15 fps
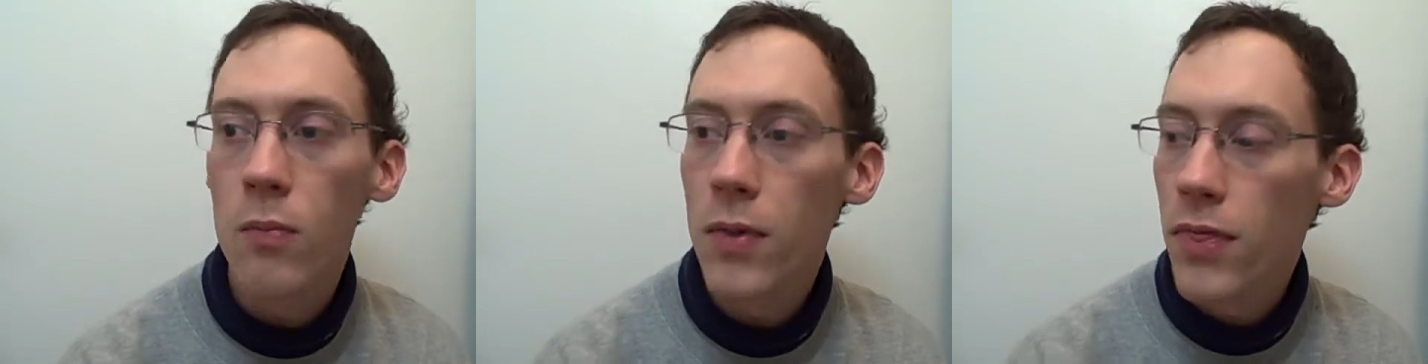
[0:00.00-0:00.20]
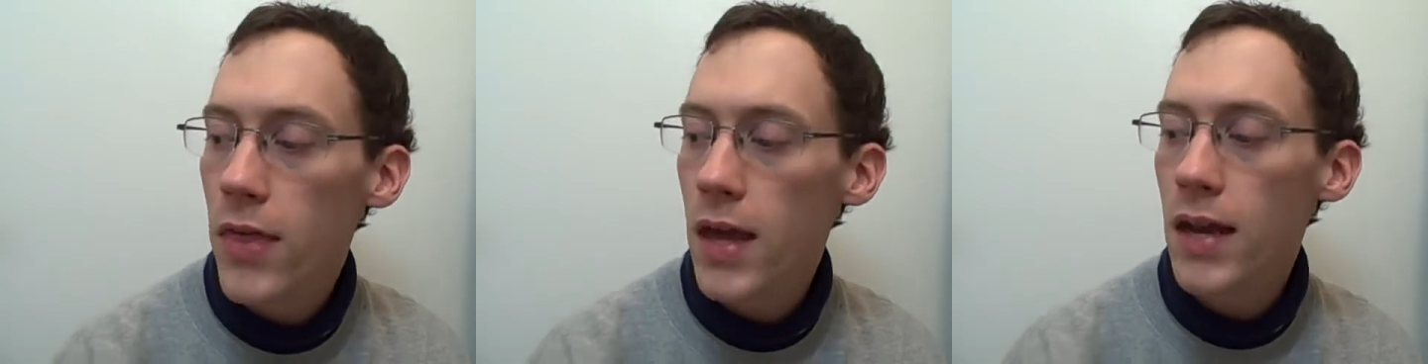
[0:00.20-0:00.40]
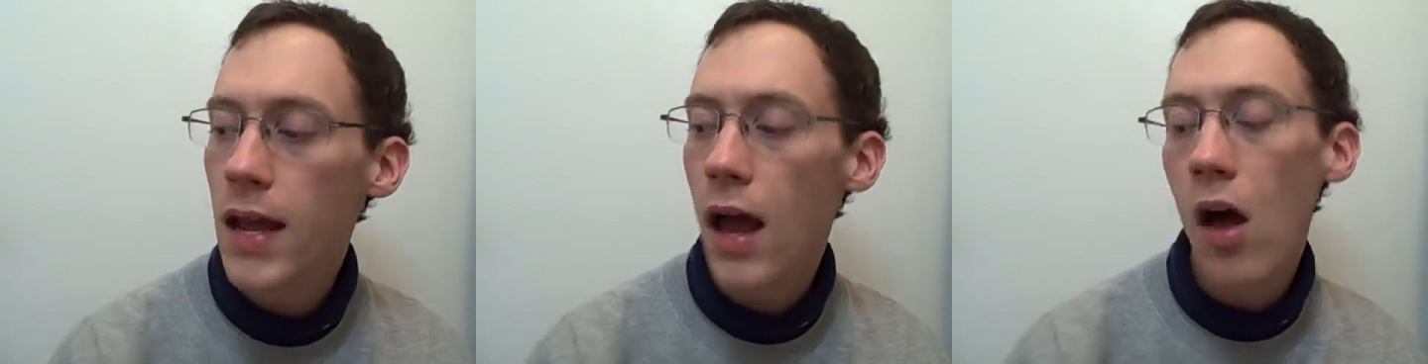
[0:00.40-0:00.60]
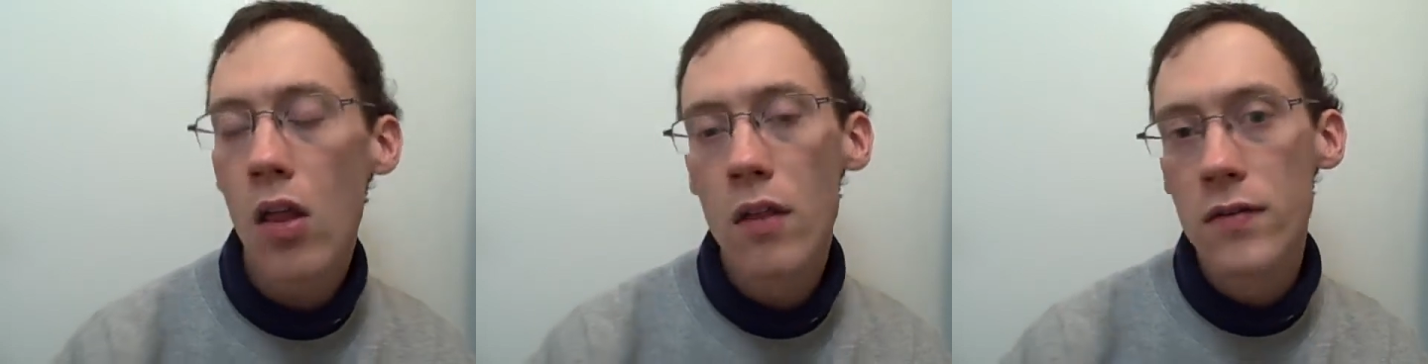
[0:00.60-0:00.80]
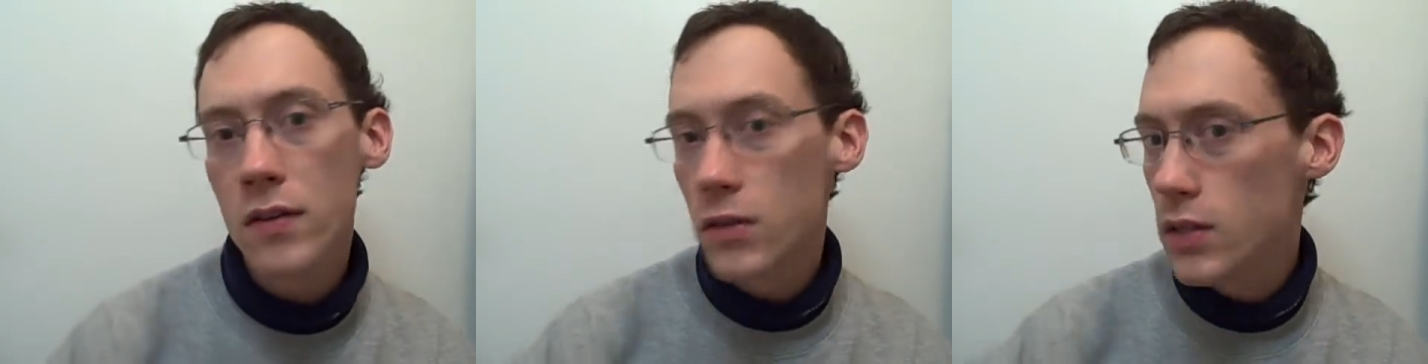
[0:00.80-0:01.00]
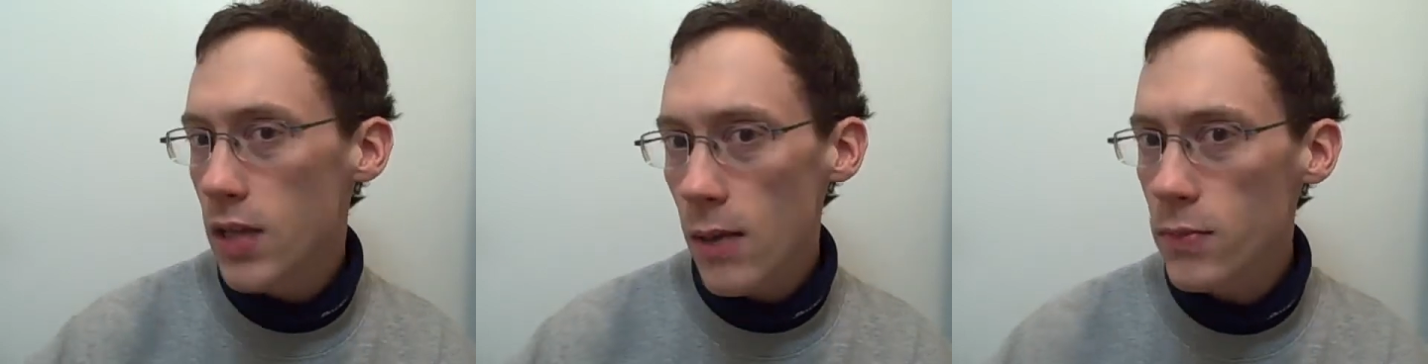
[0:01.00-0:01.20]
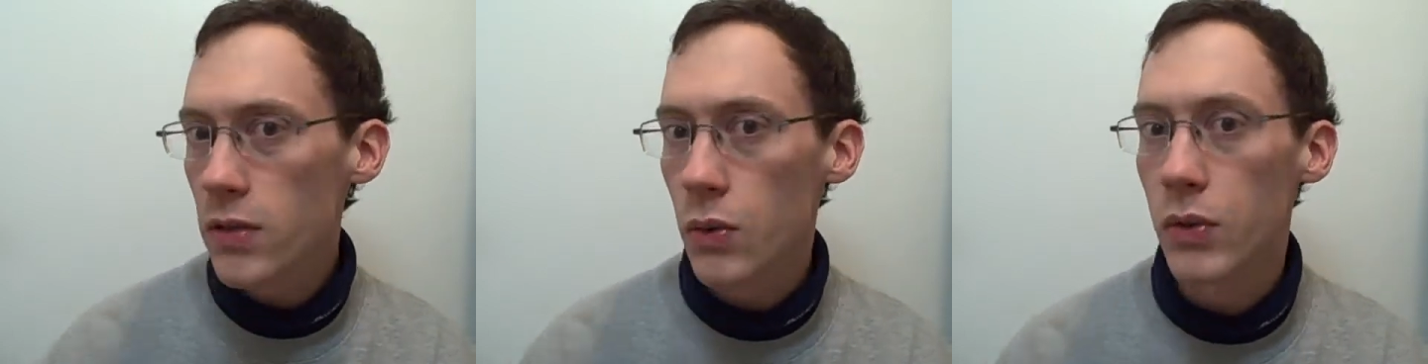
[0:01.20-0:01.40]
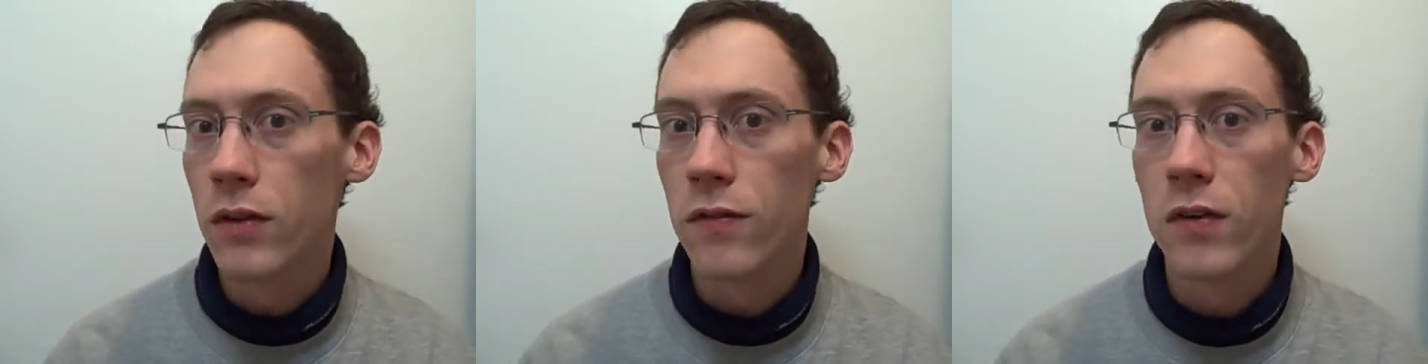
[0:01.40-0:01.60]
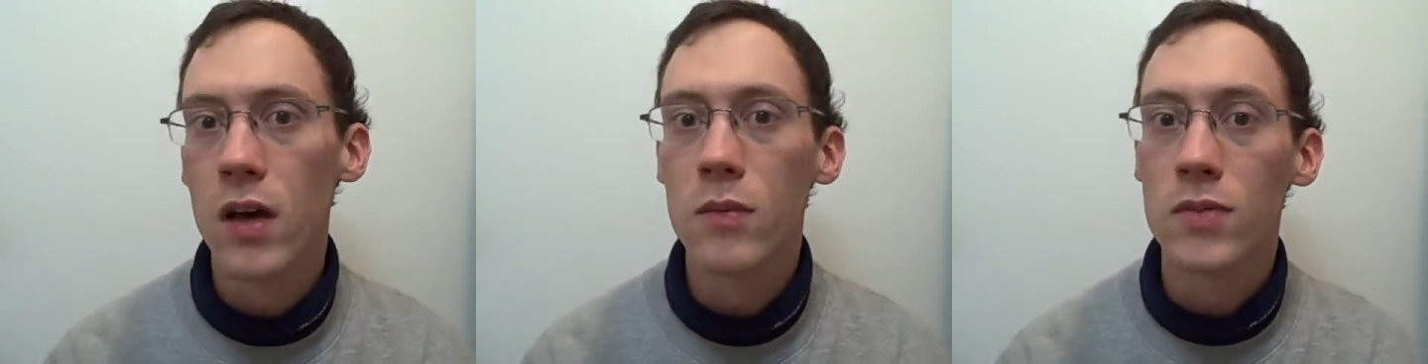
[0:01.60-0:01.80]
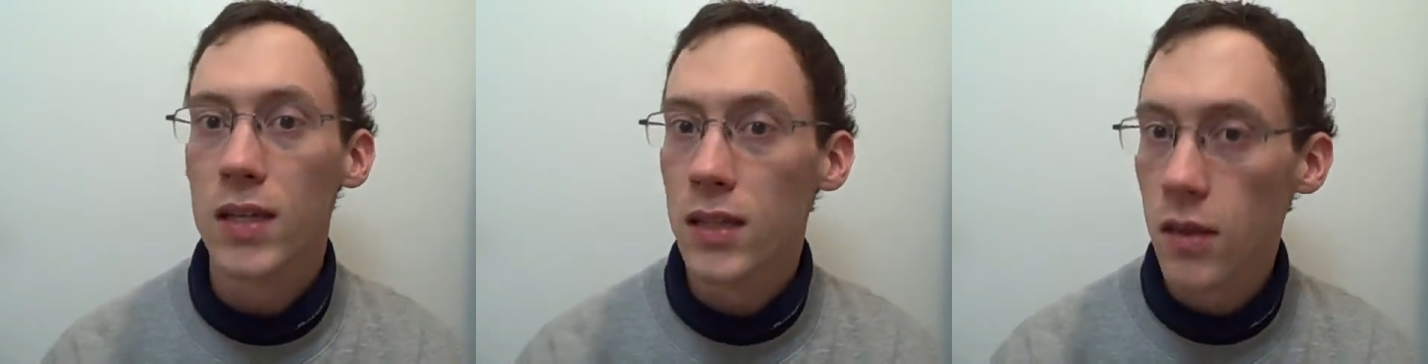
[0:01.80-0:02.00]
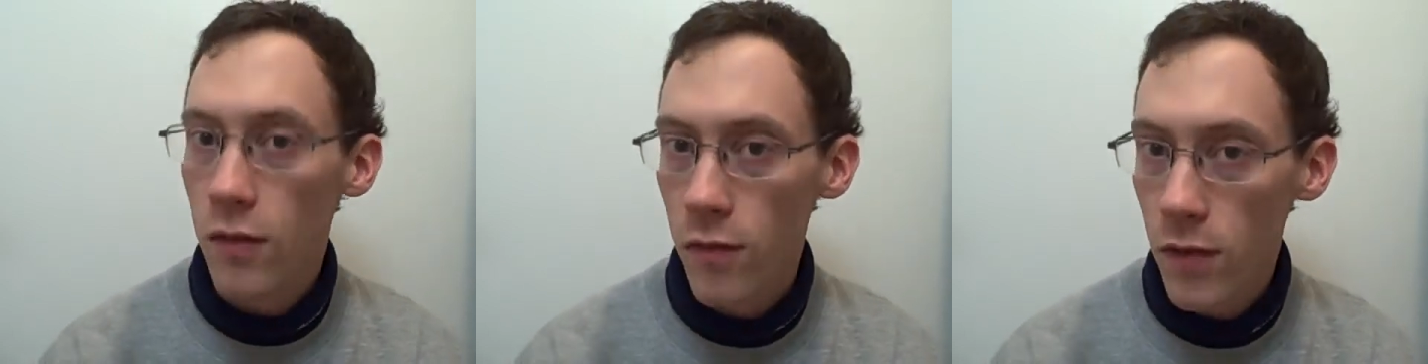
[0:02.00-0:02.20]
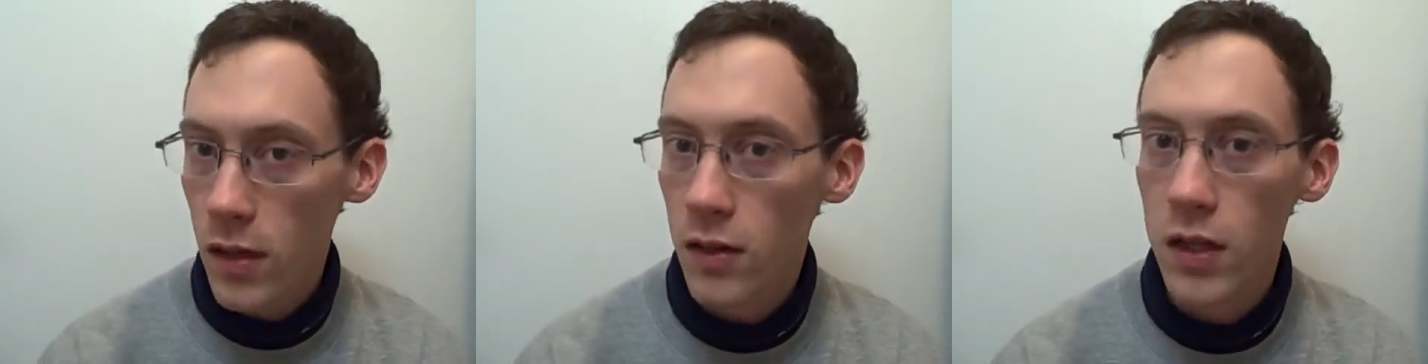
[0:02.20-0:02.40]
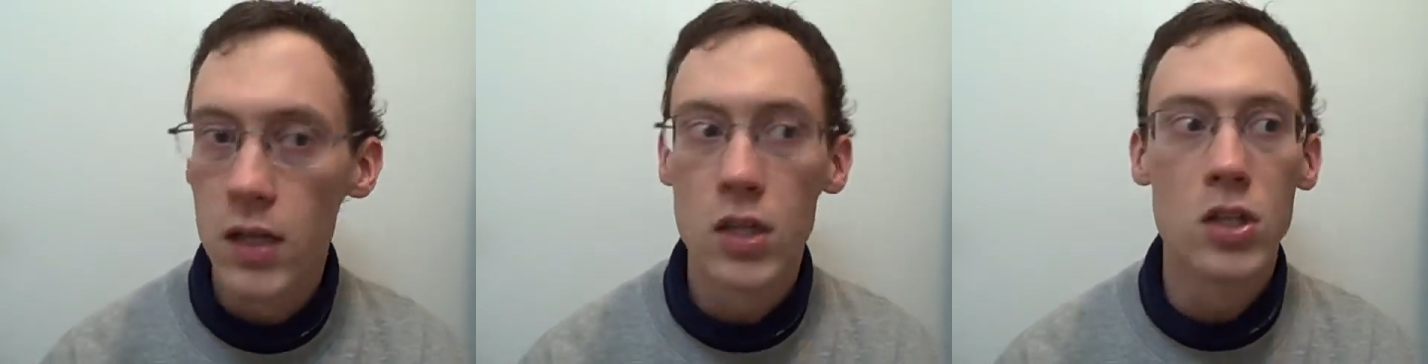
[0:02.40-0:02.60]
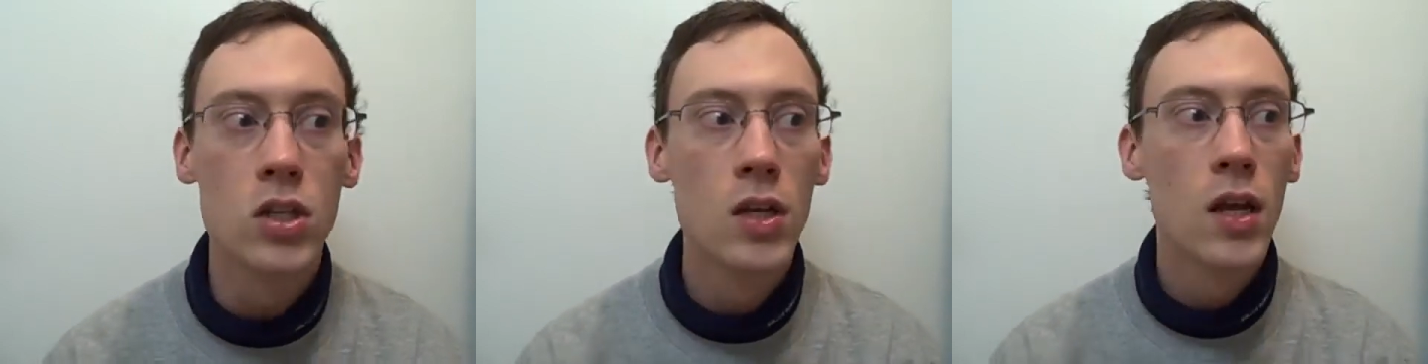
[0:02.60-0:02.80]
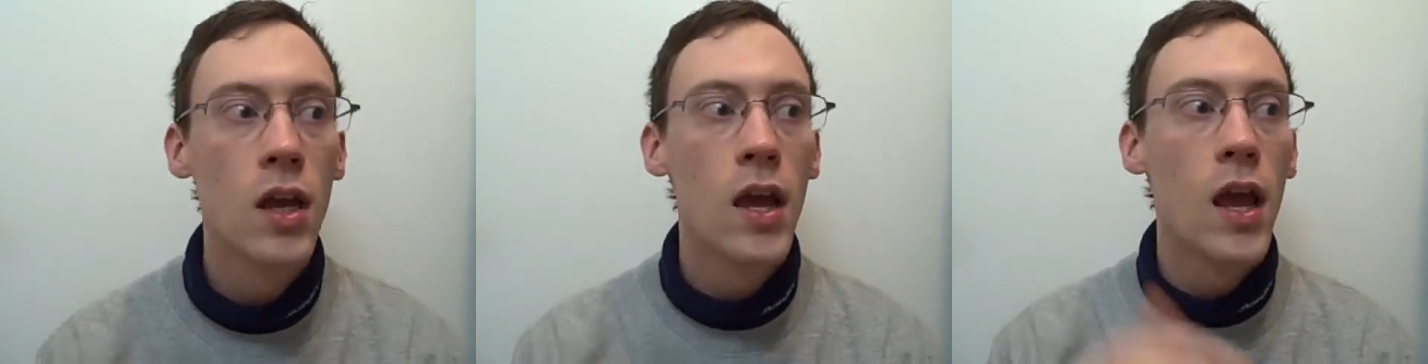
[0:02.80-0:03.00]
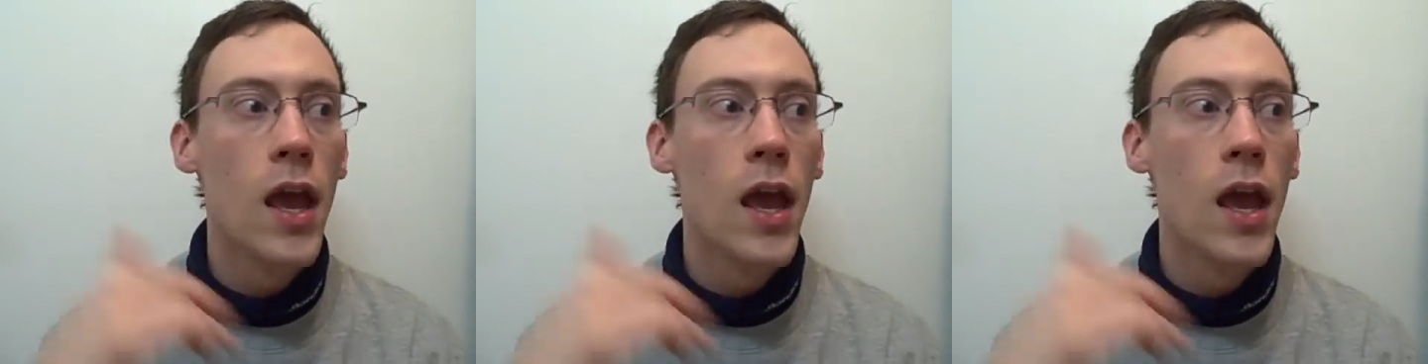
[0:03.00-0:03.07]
but then all of those subsequent films like The Village